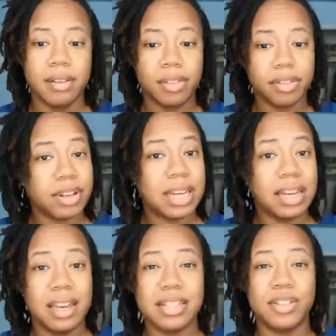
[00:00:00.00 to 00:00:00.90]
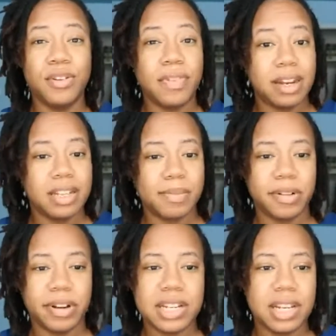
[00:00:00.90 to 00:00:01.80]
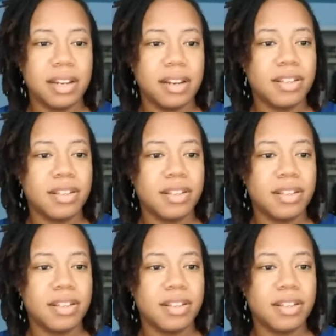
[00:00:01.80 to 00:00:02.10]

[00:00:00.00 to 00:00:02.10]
3, it's newfound inspiration.